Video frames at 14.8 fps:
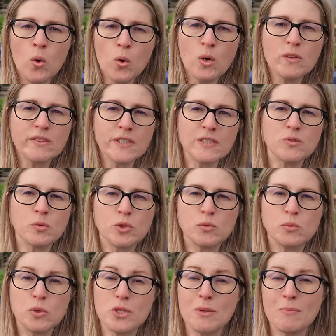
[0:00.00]
all of this was
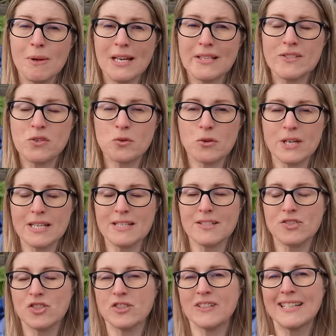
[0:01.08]
put in place to create
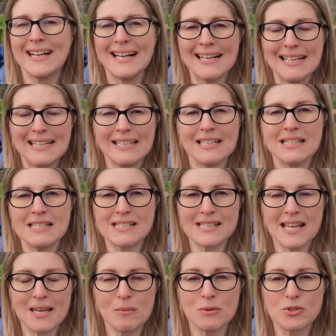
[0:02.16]
just a clean and
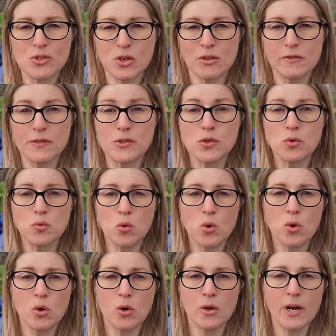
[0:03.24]
stable surface to
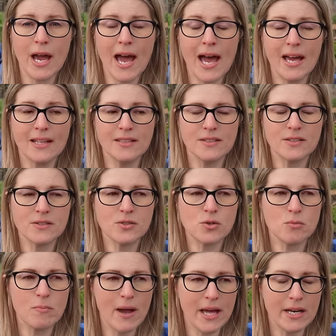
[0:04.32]
walk on and
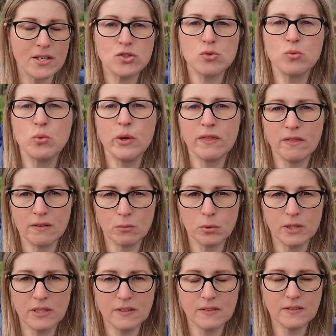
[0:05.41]
to manage with the
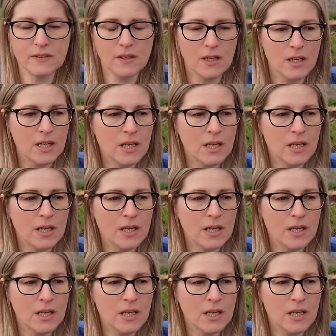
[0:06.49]
weeds.